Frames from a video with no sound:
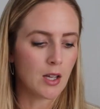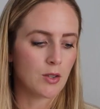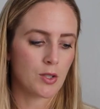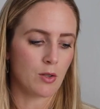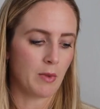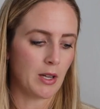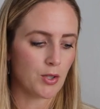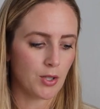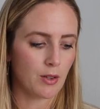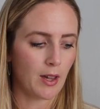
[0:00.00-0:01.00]
So make
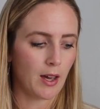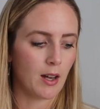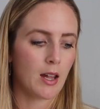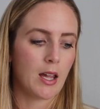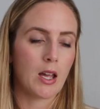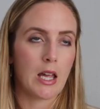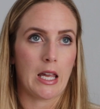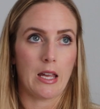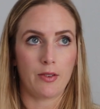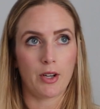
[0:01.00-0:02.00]
sure that
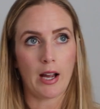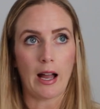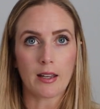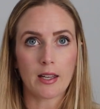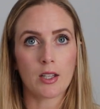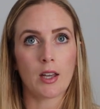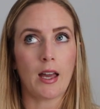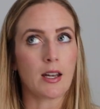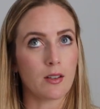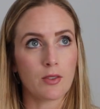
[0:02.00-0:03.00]
if you're hacking
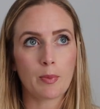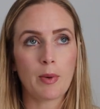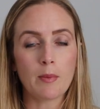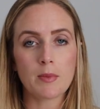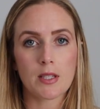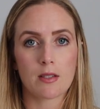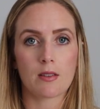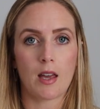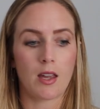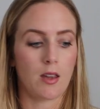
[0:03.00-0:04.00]
any of your pumps,
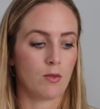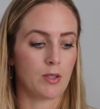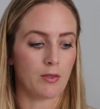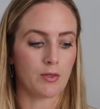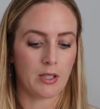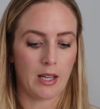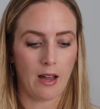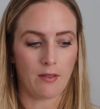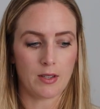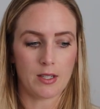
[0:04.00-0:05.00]
that you definitely
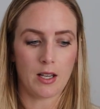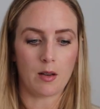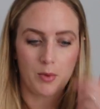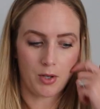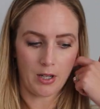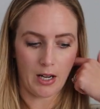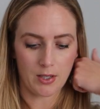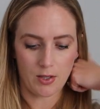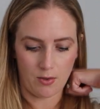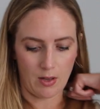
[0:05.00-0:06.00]
have the setup correct
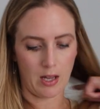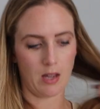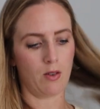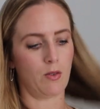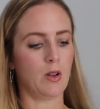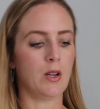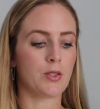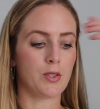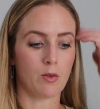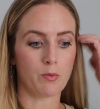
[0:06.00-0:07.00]
so that you
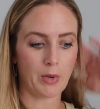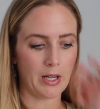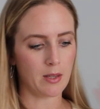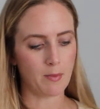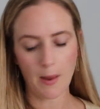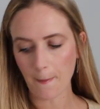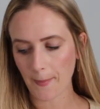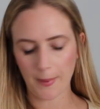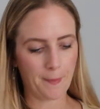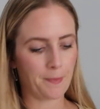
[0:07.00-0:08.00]
don't break the pump,
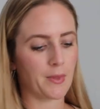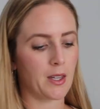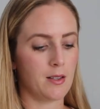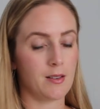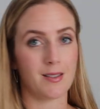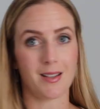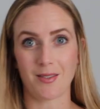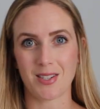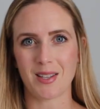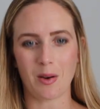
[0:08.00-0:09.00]
because
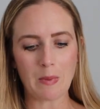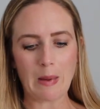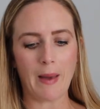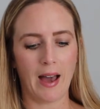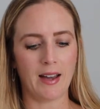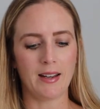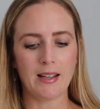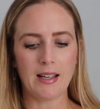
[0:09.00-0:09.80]
obviously that would be bad.